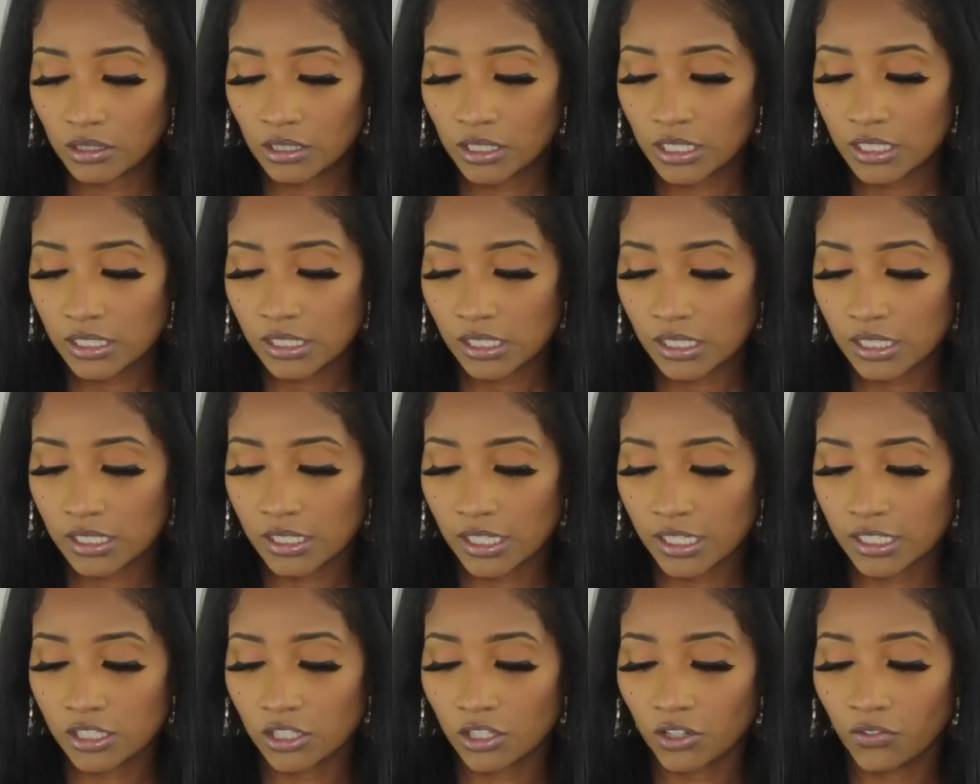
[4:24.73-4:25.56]
This
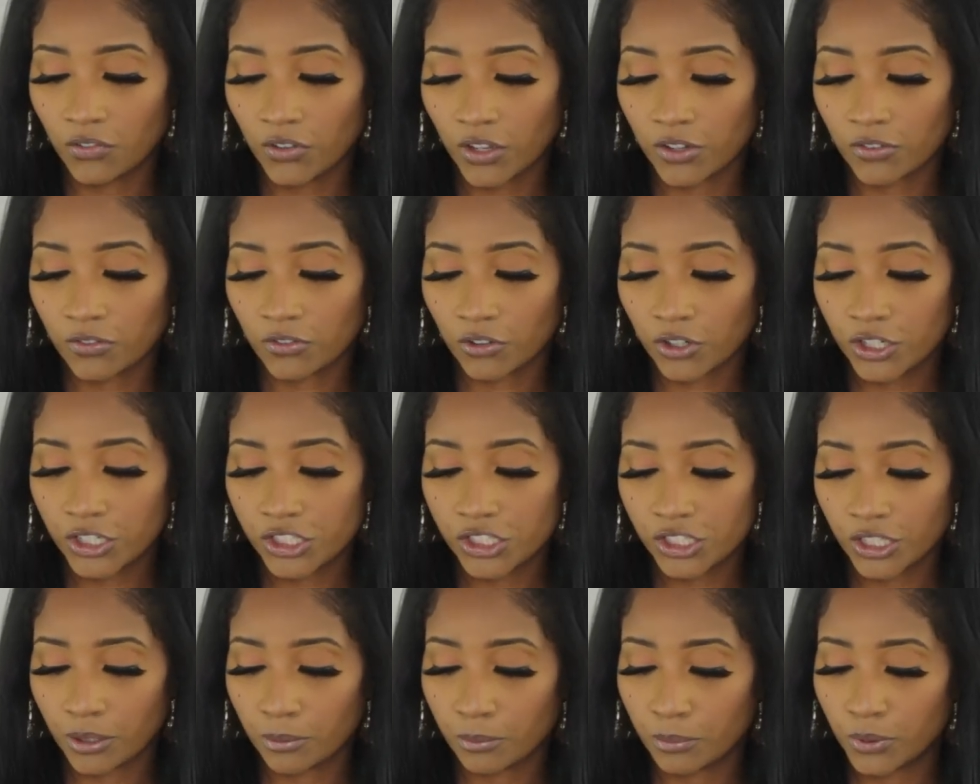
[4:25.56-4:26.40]
is a sulfate-free
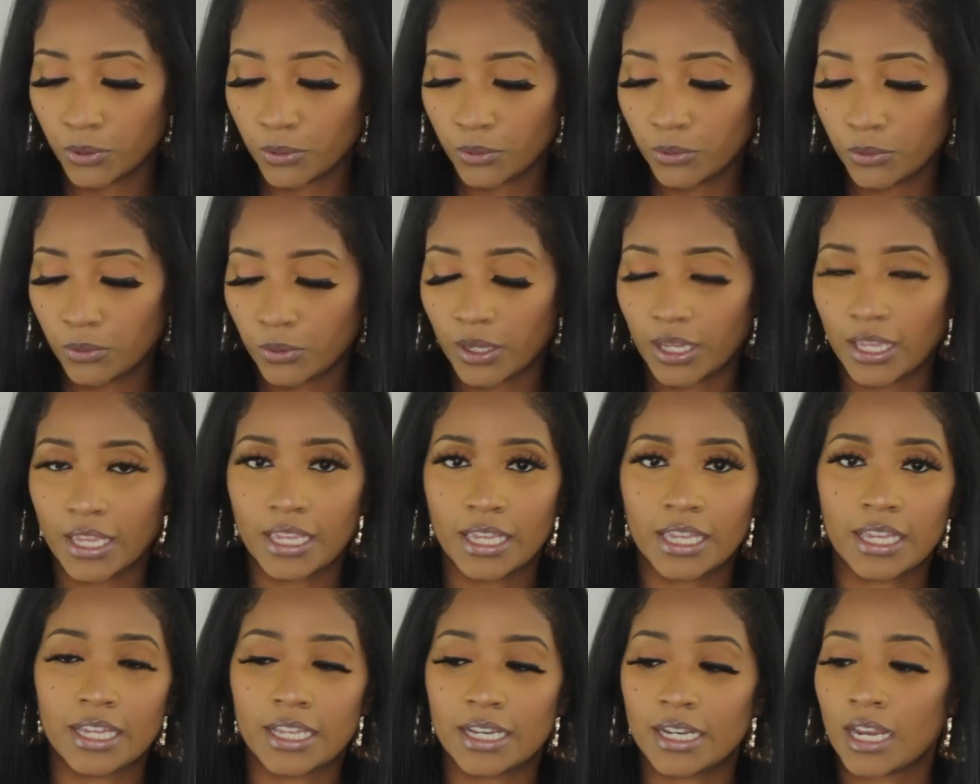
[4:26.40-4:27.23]
shampoo,
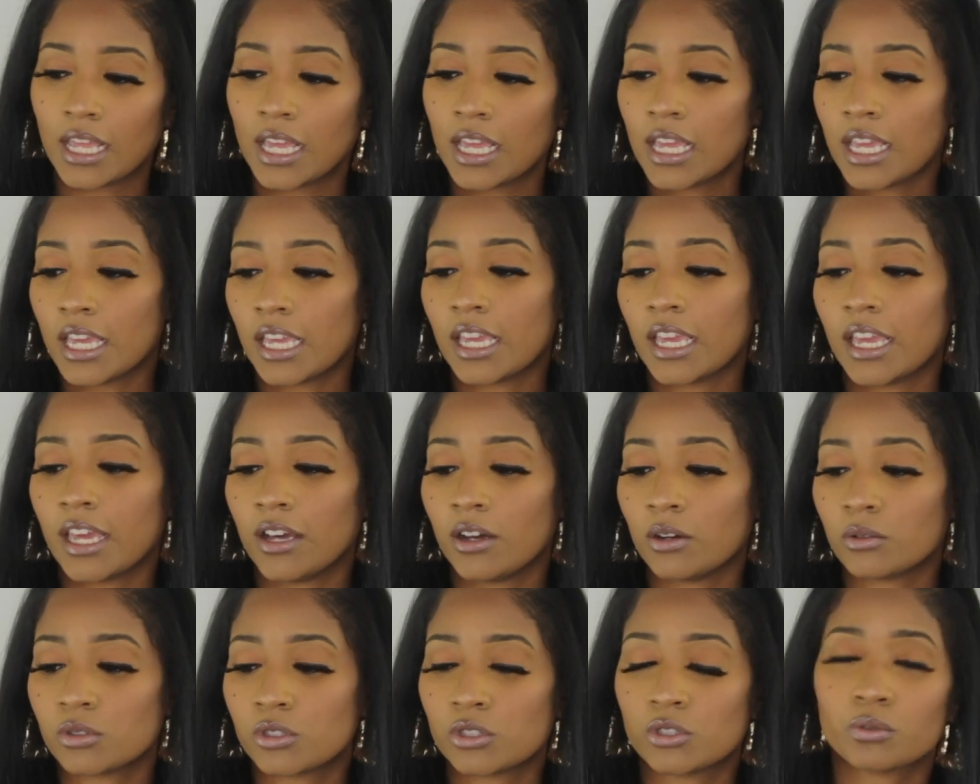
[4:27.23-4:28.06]
and it
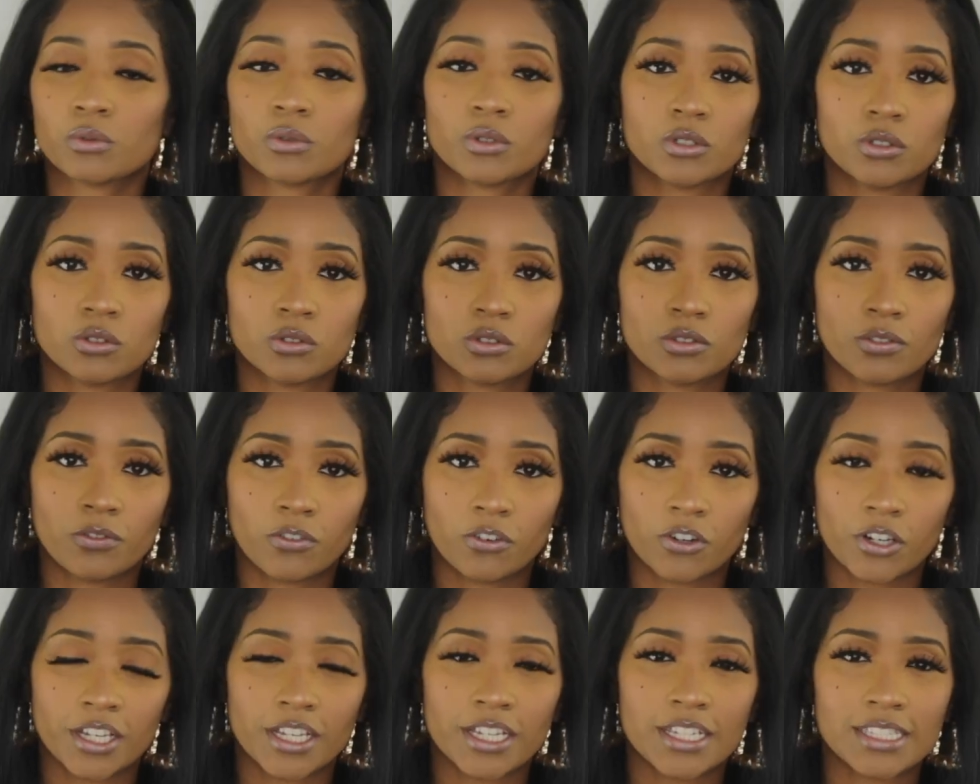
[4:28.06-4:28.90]
helps to reduce
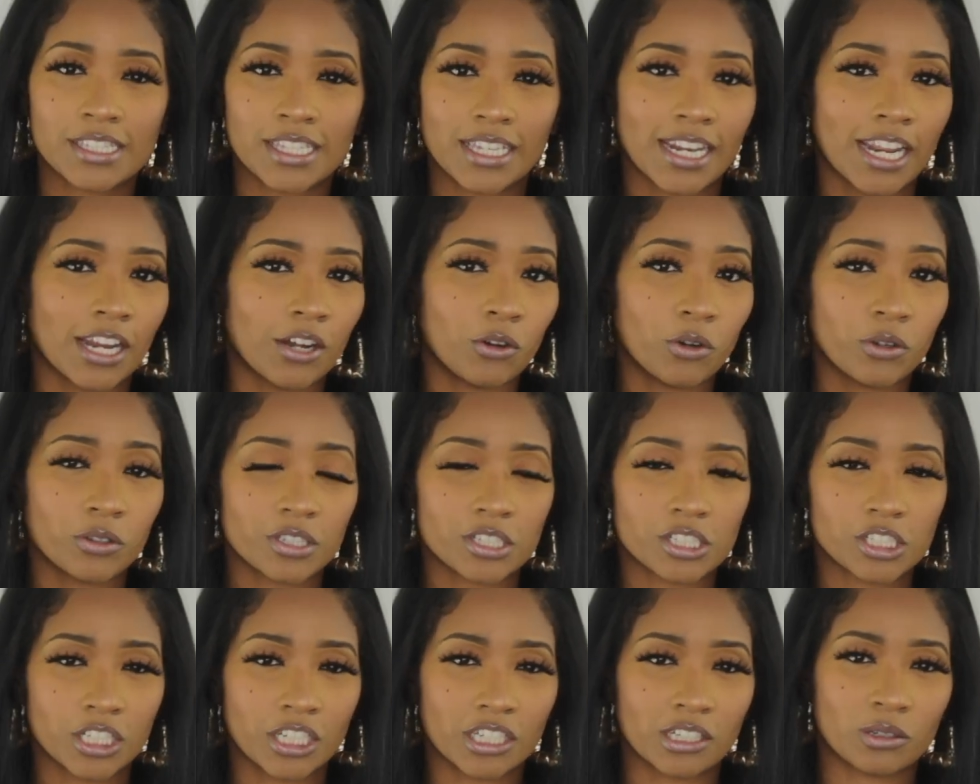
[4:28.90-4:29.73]
frizz. And I know on
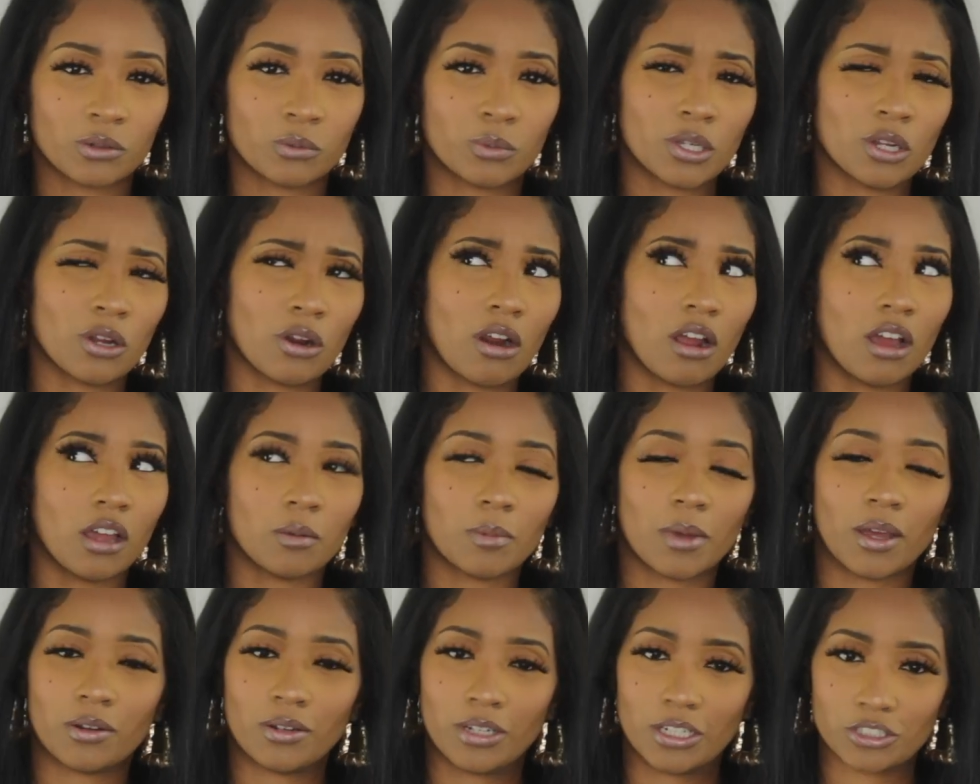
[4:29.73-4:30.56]
this channel we are
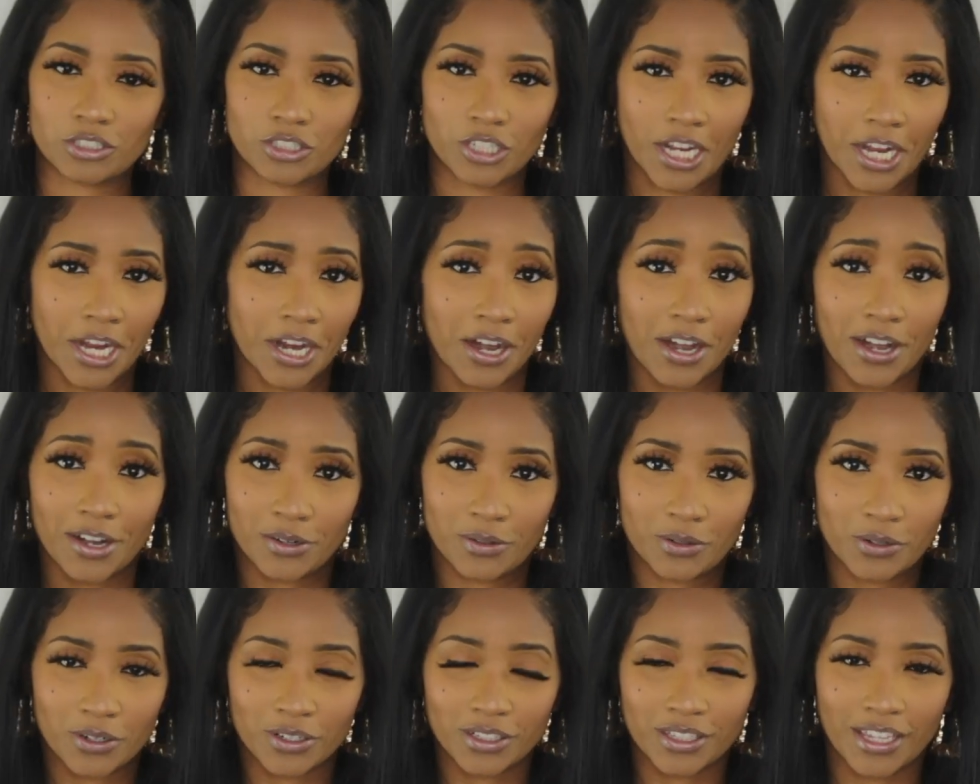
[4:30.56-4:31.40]
all about natural hair
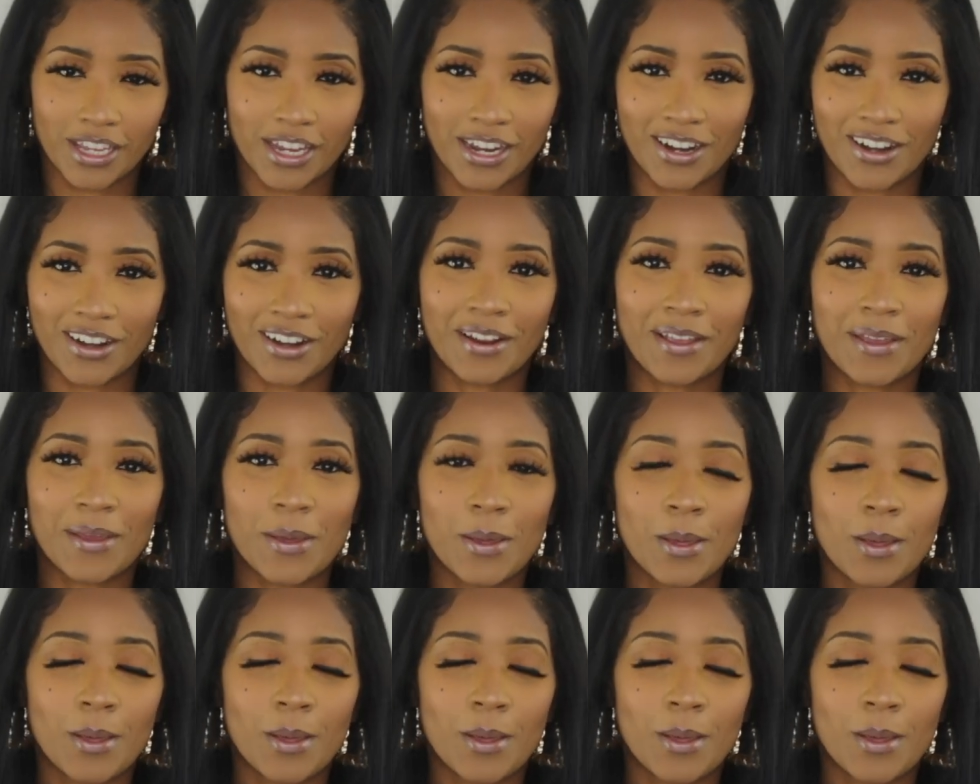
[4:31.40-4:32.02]
and curly hair,